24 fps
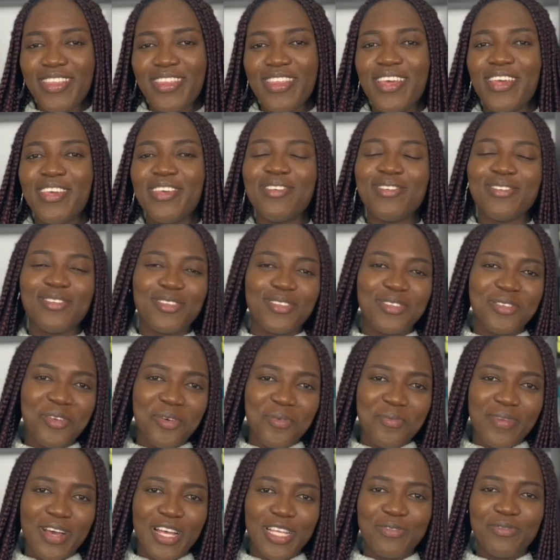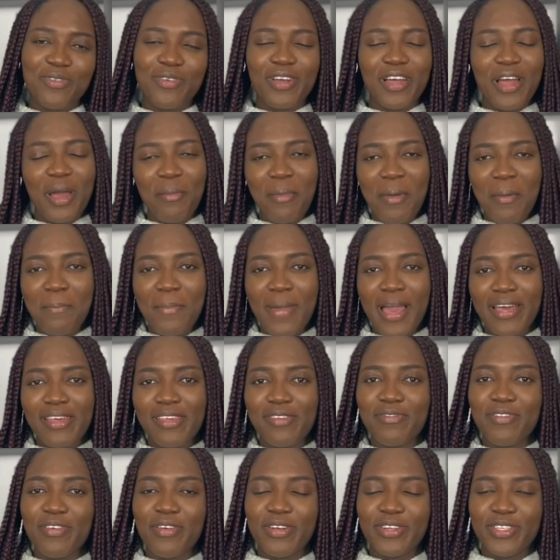Thank you so much for coming back
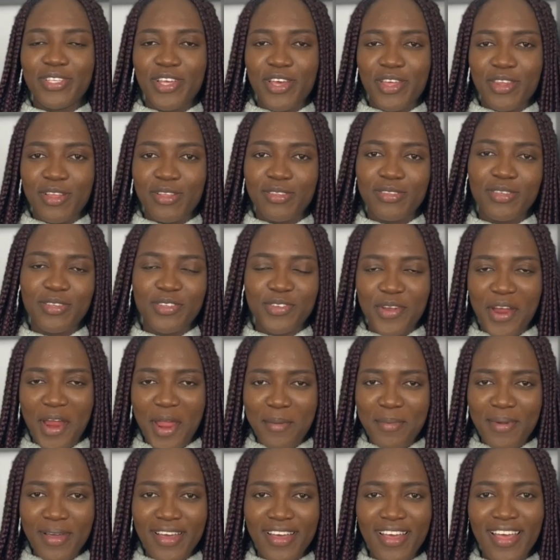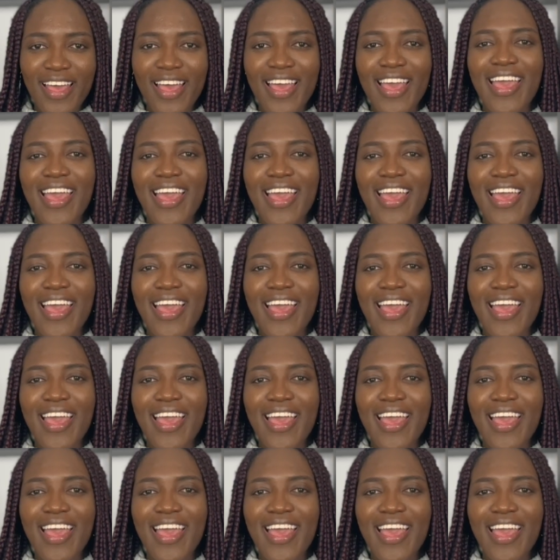if you're a returning subscriber,